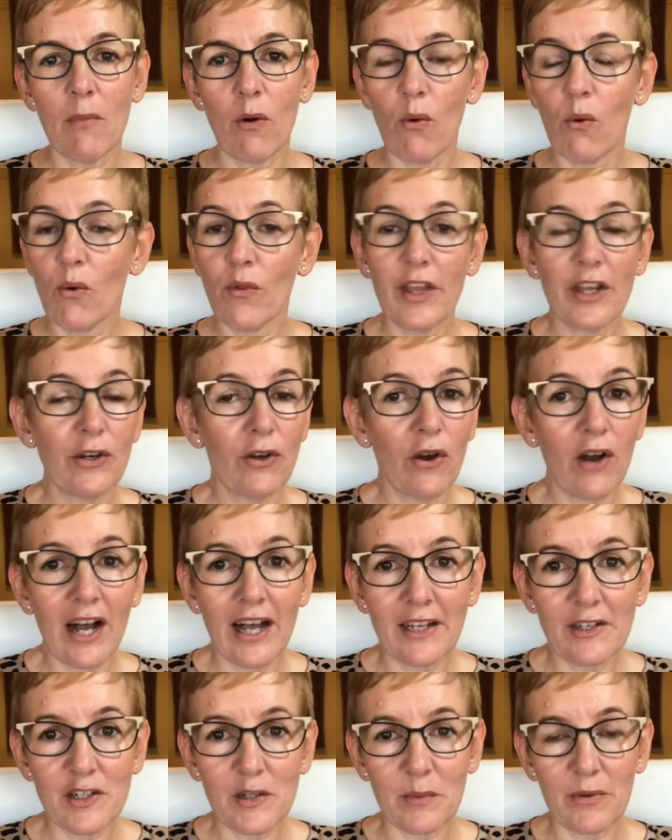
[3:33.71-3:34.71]
or they're not
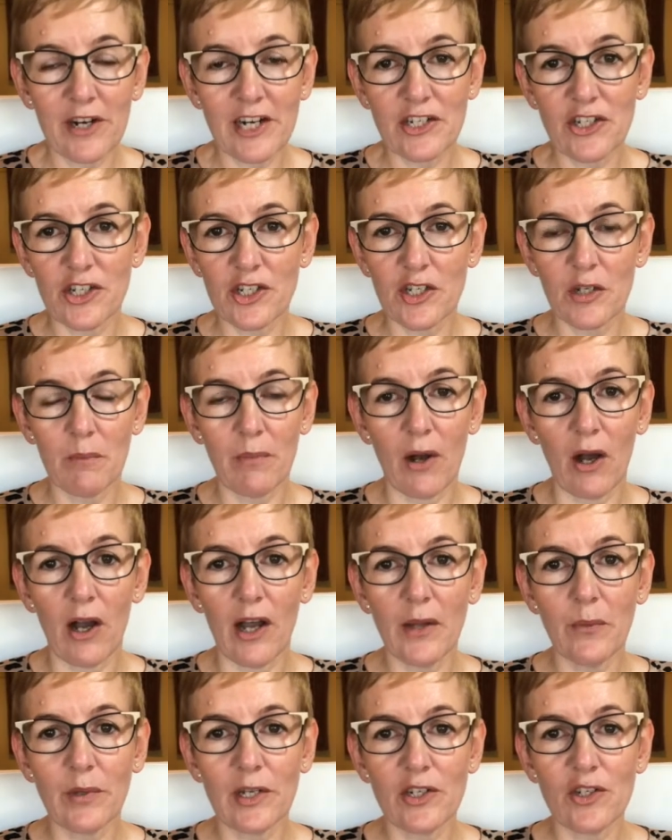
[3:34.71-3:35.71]
under pressure to
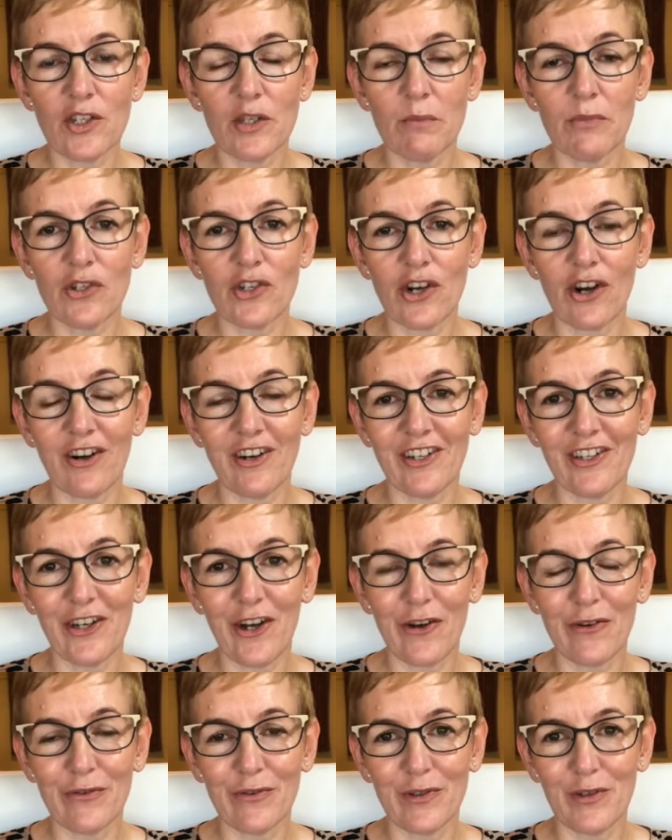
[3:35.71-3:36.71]
buy, which the majority
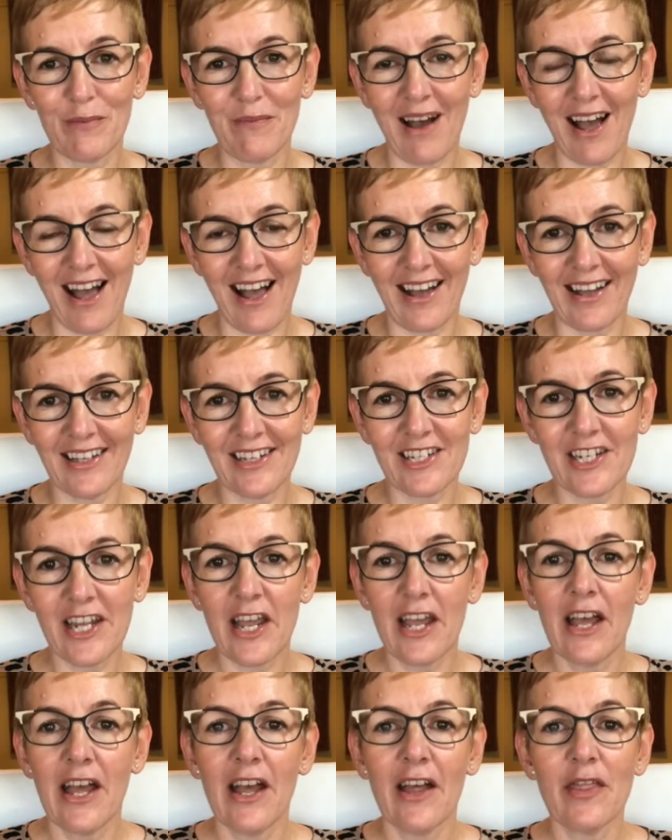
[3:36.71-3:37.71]
of them aren't,
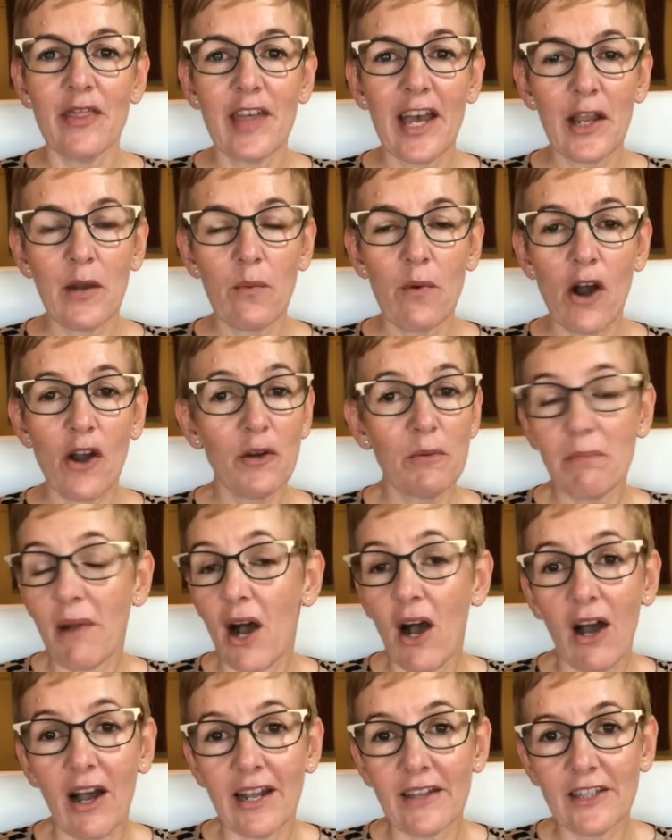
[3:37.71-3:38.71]
they won't buy.